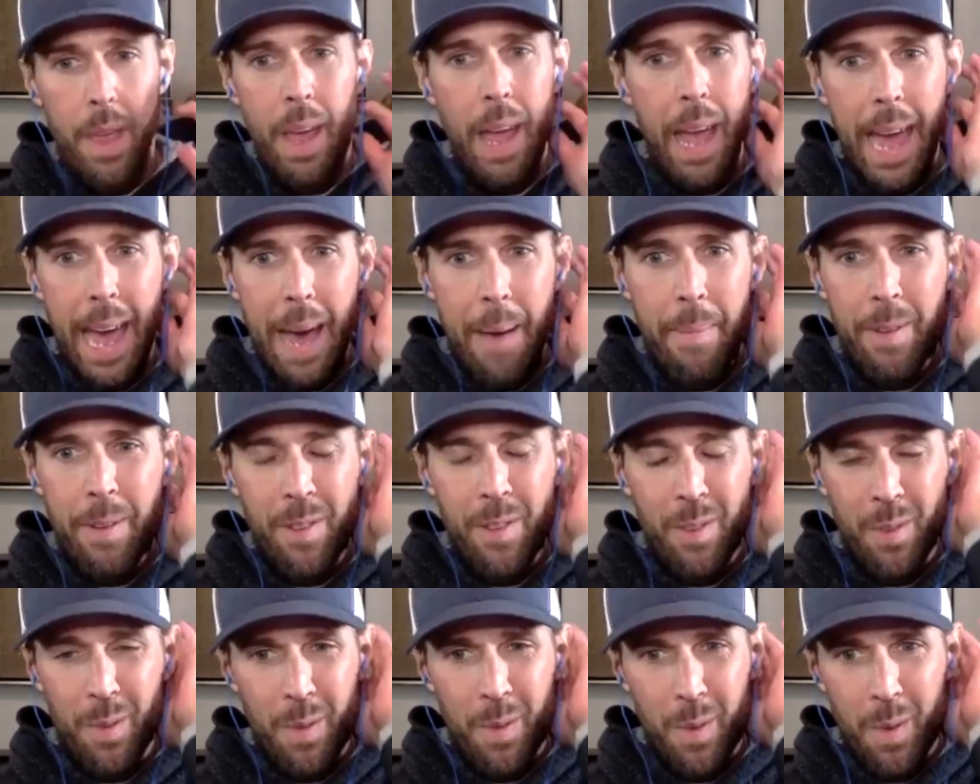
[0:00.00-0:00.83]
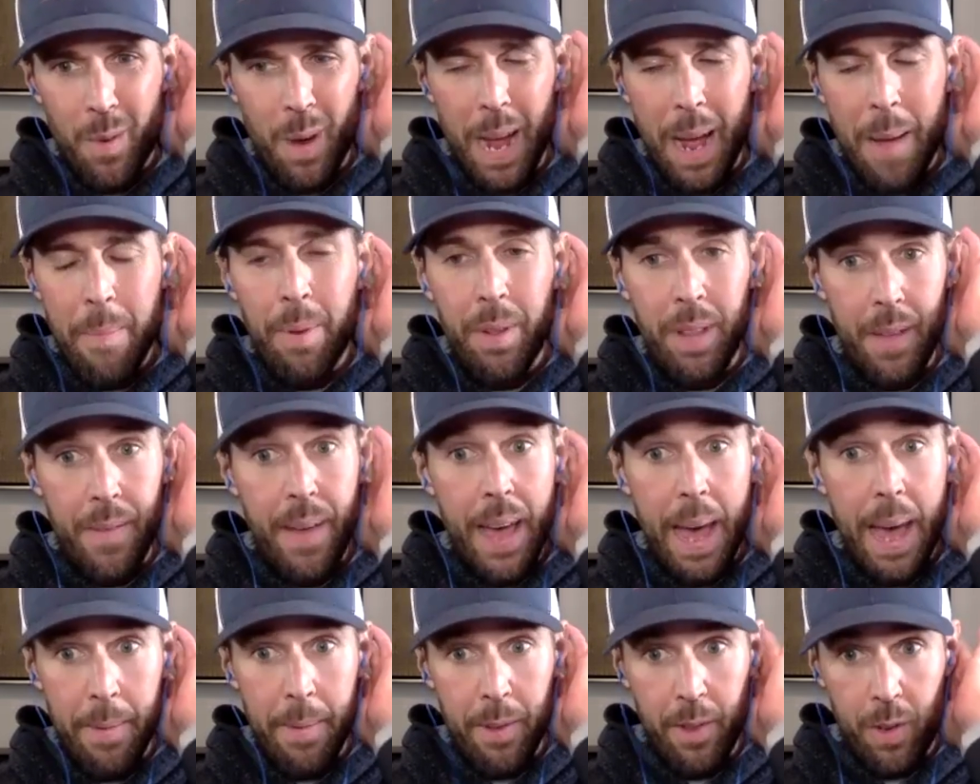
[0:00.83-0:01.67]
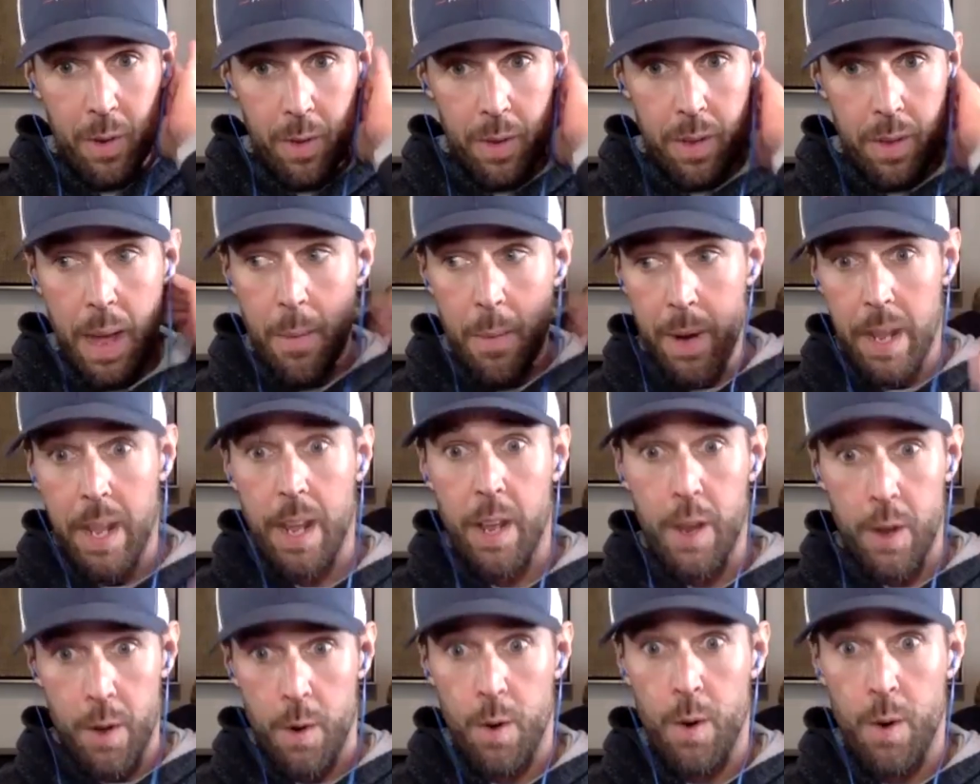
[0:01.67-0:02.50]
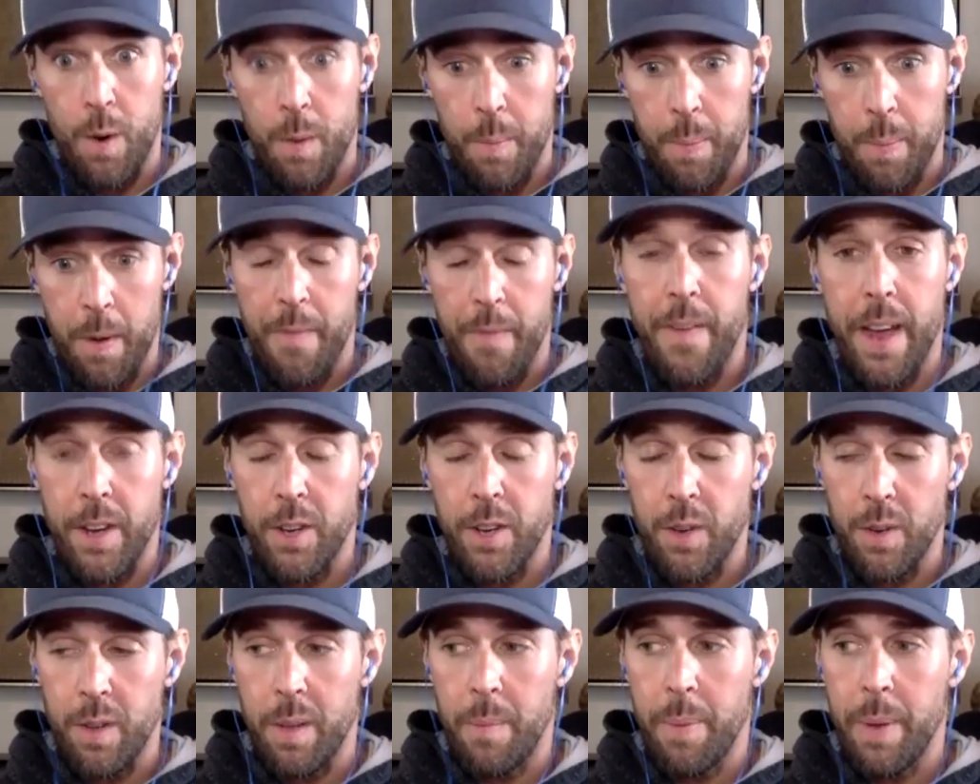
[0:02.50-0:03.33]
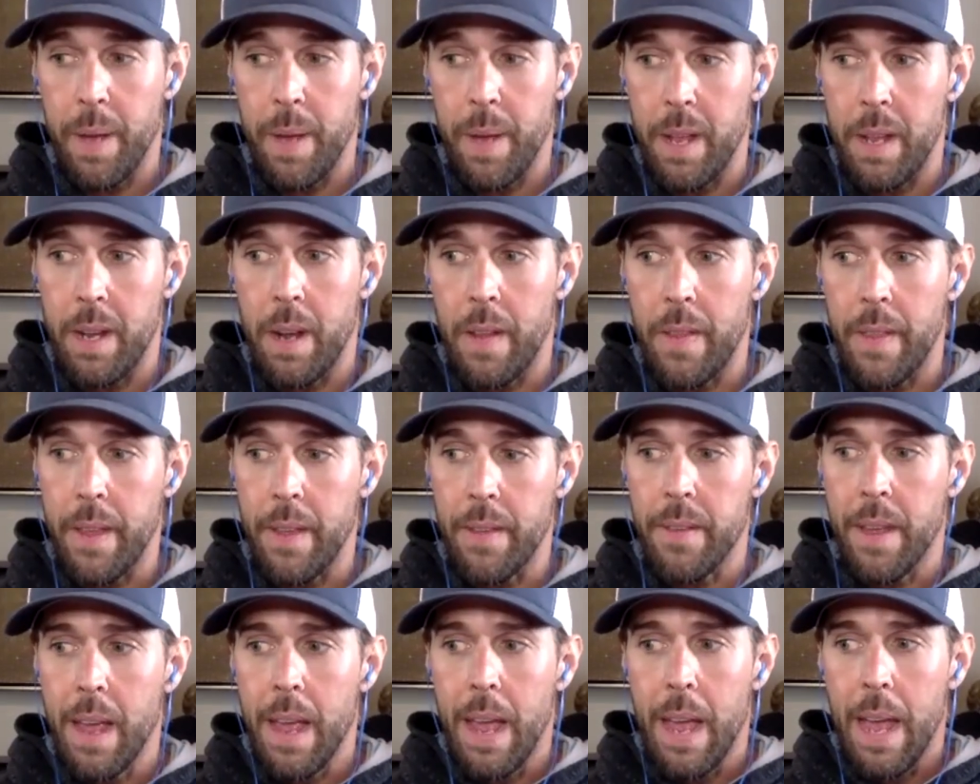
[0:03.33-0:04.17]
habits are i believe habits are the, i want to get your professional opinion on this